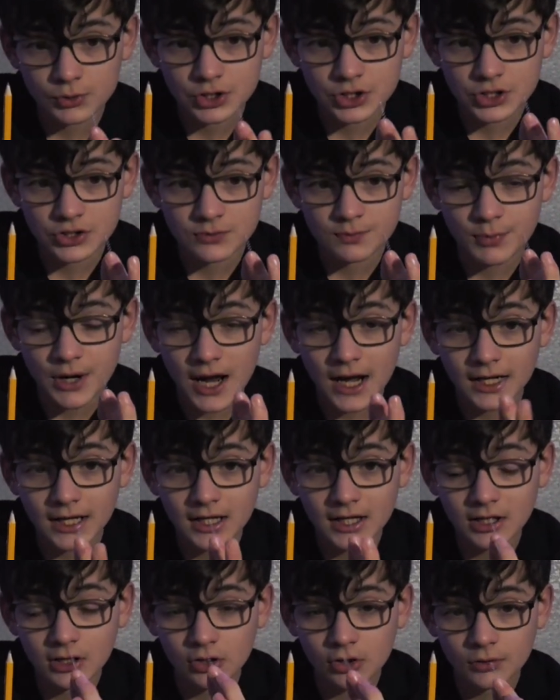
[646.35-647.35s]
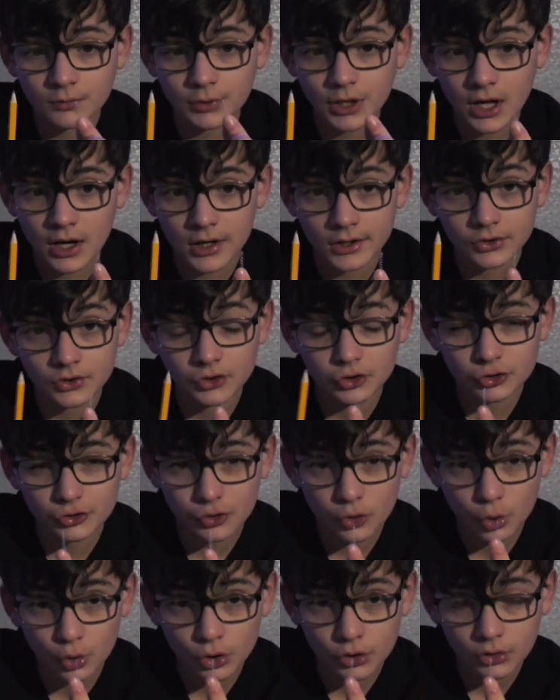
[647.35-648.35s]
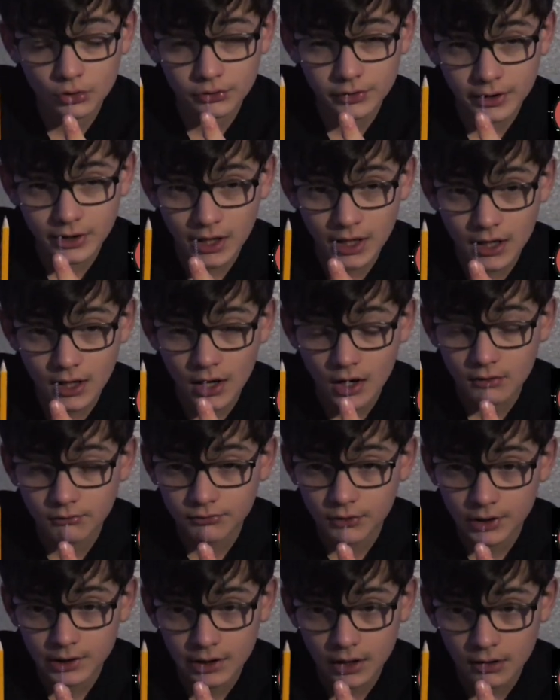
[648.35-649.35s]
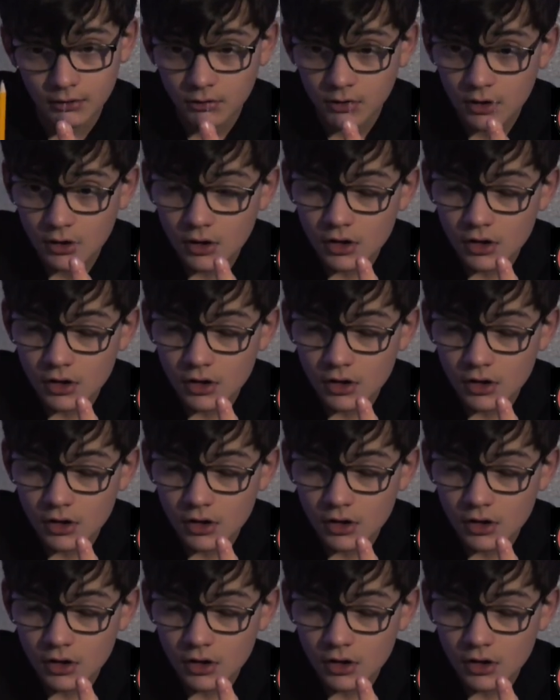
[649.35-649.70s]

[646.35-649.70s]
which is back here behind this coil that I have right now.